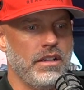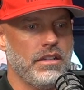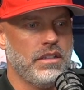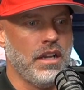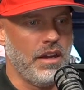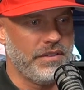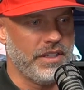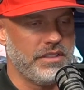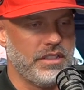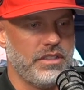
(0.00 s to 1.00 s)

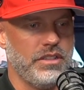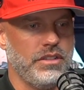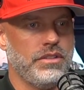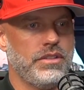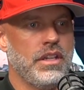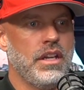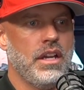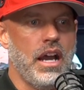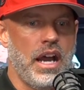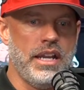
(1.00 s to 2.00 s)
confidence issues.
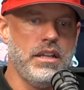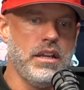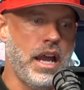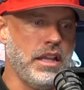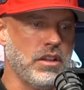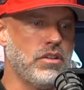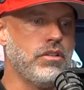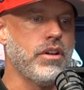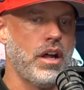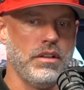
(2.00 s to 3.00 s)
I
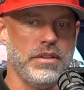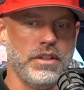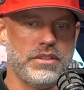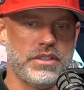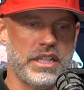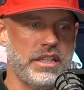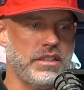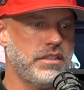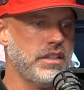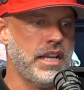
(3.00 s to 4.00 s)
learned all of those
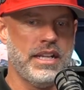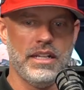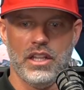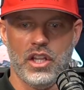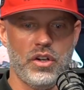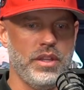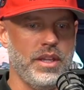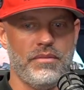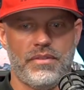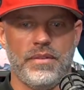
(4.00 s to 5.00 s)
things, and I didn't learn
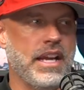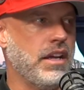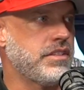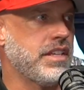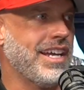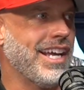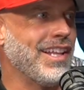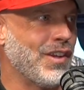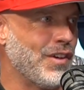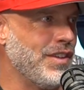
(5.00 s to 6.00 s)
them from the outside. I
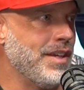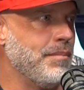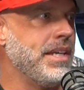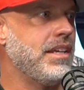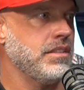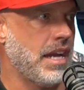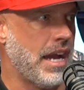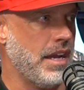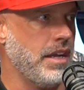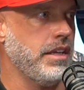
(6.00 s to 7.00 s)
learned them because
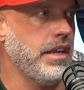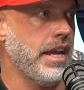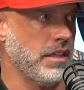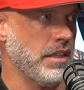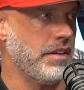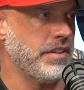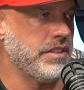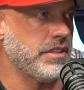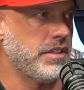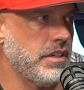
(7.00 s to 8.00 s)
I had a lot of
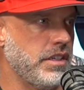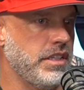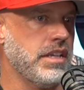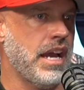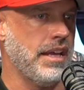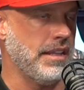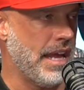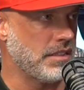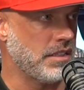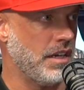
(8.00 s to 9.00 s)
insecurities. I
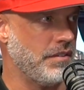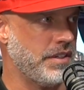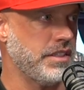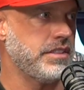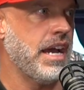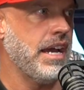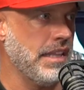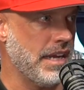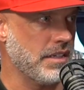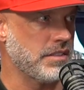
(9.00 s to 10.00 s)
lacked confidence. I
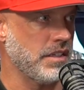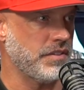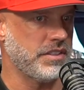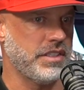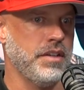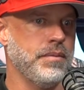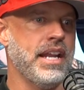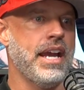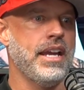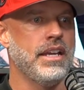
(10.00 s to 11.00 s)
lacked self-esteem, and
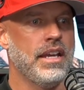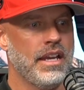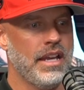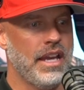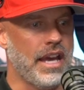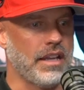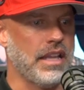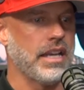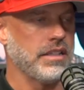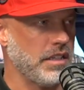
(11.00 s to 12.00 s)
I had a
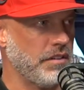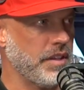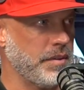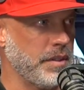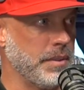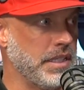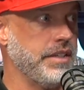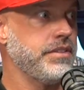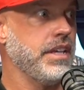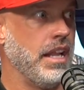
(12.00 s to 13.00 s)
lot of self-limiting beliefs,